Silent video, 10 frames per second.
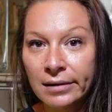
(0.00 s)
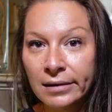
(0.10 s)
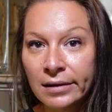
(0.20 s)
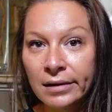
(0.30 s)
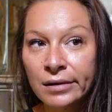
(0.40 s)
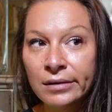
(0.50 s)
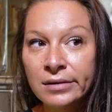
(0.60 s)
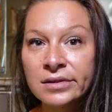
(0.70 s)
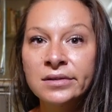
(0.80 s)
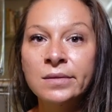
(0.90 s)
Now, who
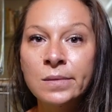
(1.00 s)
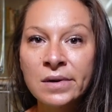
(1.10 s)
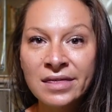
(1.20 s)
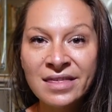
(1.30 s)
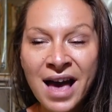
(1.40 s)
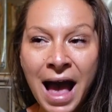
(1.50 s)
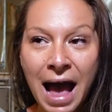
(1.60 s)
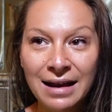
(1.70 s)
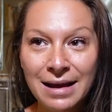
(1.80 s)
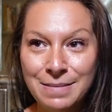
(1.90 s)
doesn't want that?
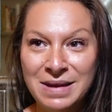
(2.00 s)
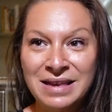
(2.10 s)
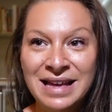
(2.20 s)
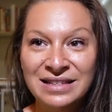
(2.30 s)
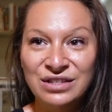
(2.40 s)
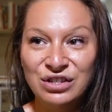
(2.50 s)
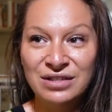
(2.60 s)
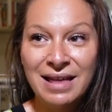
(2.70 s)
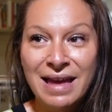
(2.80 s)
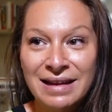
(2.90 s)
I mean, that's just
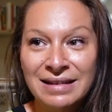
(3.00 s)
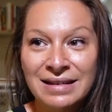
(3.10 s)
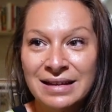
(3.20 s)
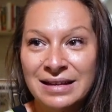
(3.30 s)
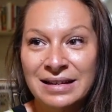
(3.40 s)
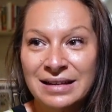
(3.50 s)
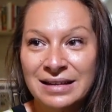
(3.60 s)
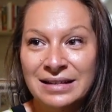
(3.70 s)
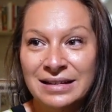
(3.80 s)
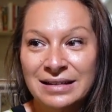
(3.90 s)
like
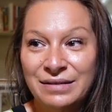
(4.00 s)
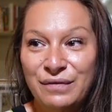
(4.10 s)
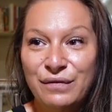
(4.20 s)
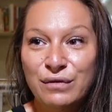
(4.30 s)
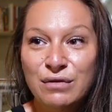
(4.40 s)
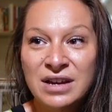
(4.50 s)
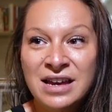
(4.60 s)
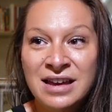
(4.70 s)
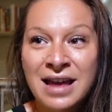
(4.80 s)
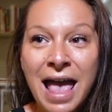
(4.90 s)

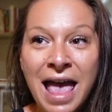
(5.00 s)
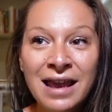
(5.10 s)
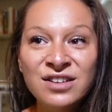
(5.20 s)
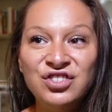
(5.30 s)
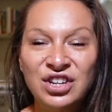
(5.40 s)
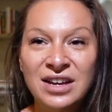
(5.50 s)
free energy.